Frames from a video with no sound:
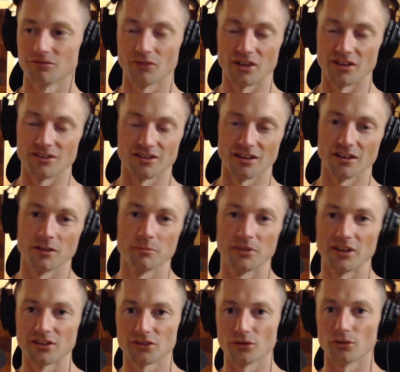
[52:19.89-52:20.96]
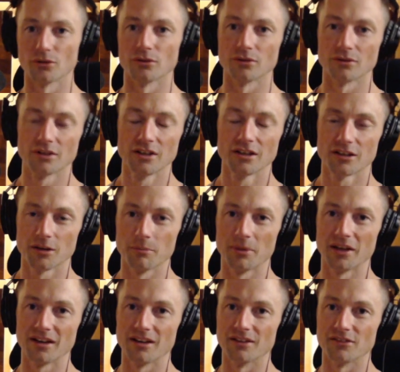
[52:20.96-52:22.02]
whether it's the Olympics or
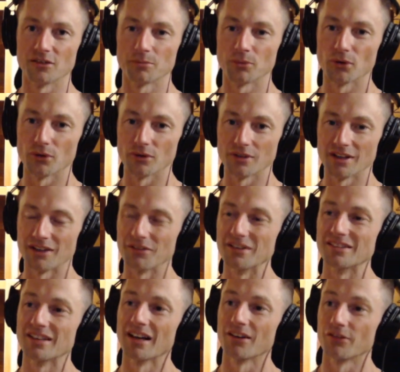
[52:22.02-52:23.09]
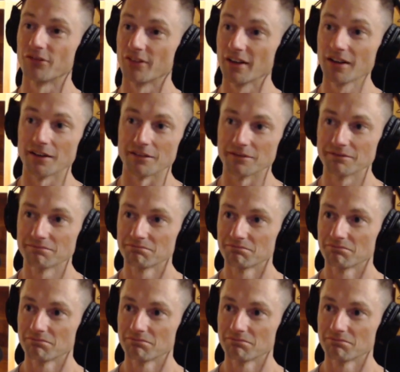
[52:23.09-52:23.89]
competitive sport. Now, is that fair?